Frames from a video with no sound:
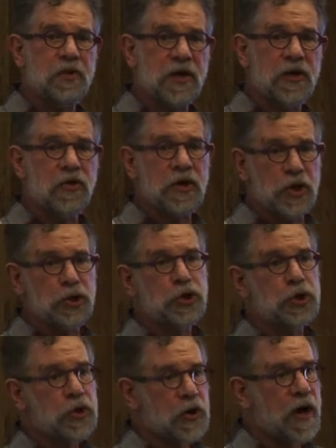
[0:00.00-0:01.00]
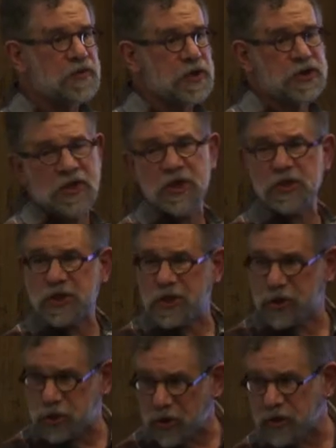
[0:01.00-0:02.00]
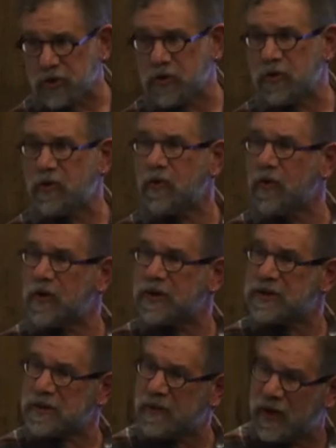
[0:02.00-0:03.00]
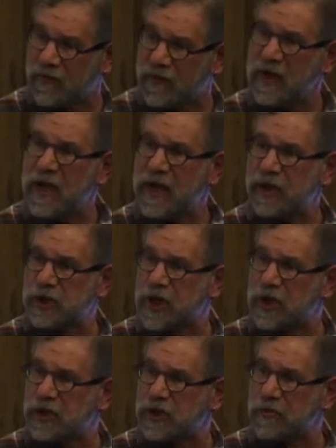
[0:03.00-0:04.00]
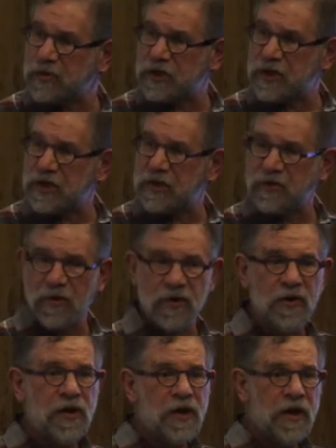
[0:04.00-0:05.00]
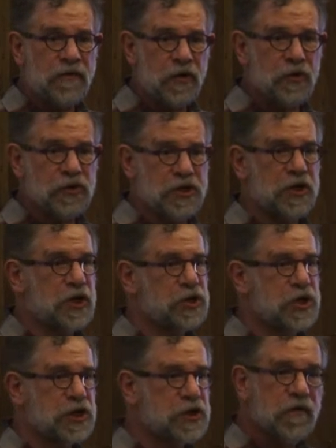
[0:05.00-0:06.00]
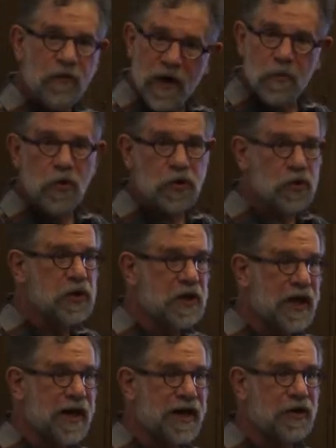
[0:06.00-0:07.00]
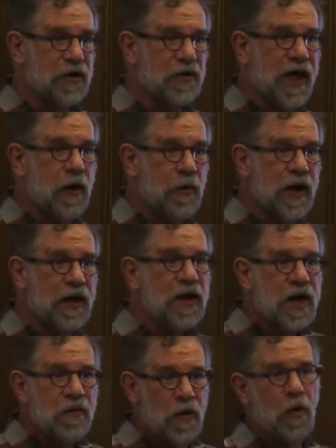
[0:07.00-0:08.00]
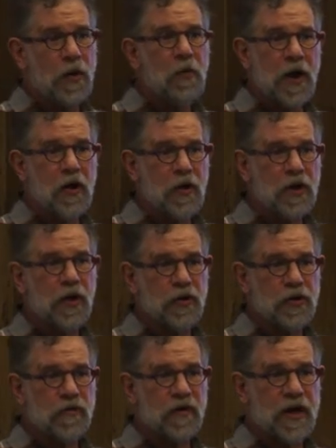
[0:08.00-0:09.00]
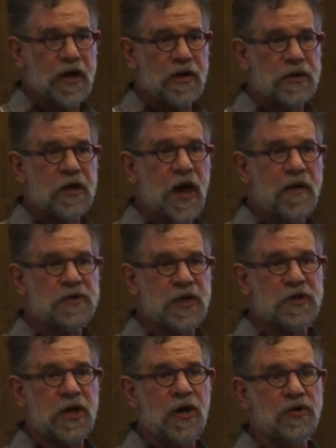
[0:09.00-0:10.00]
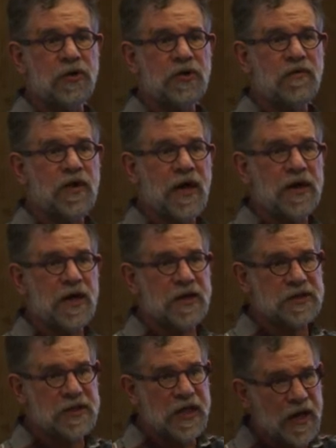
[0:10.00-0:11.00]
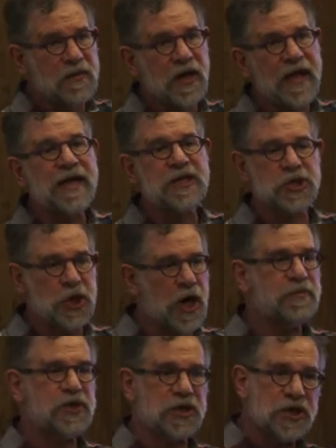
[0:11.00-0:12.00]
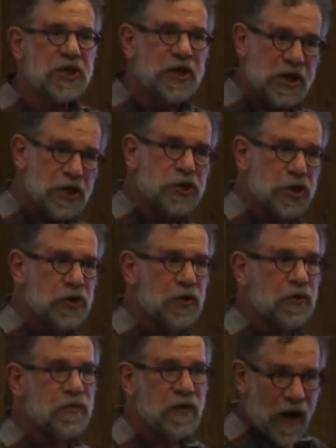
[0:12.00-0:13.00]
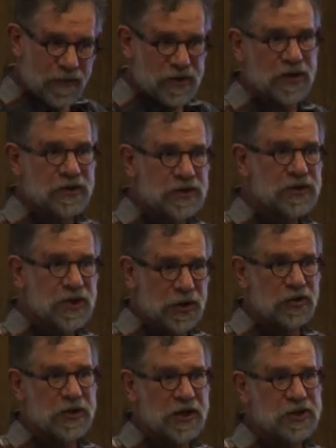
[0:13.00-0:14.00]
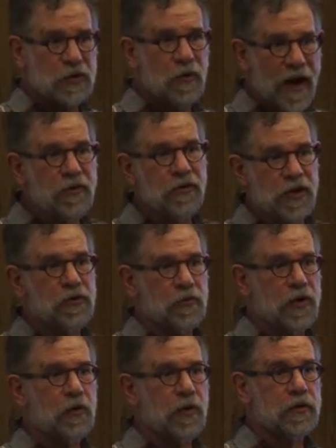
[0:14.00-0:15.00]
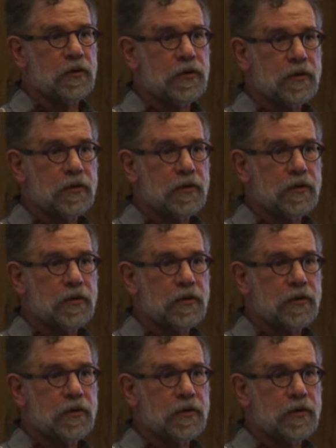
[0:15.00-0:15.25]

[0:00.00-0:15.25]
emulator into your object in its constructor or in some kind of injection routine, or if you're using an injection framework, you can get it in there that way. But one way or another, you've got to get the object under, you've got to get an emulation object into your object that you're testing rather than the real one.